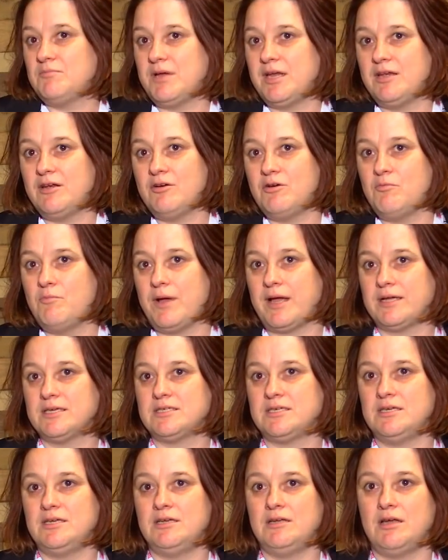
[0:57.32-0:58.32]
may know,
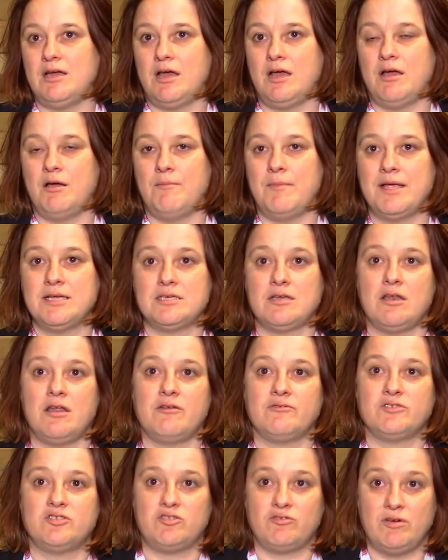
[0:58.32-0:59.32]
Banksy uh, makes a lot
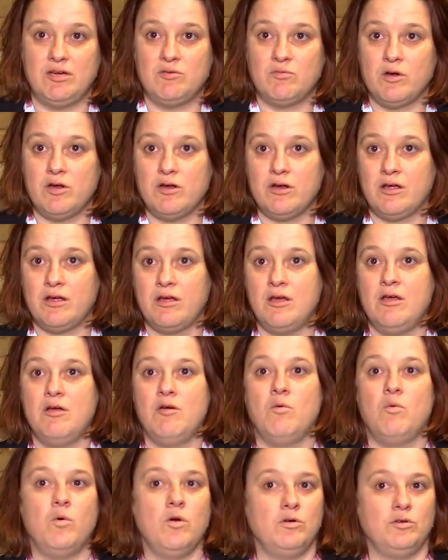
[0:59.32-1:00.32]
of street work
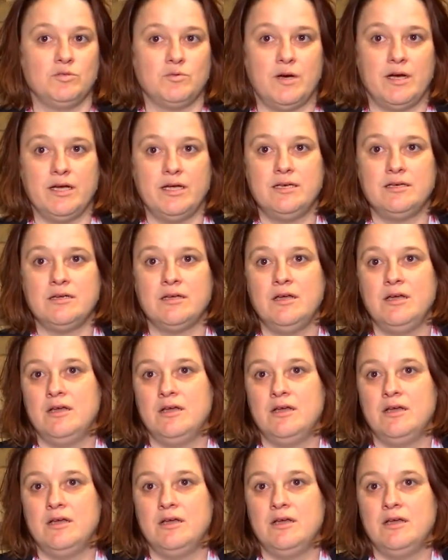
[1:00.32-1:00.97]
worldwide.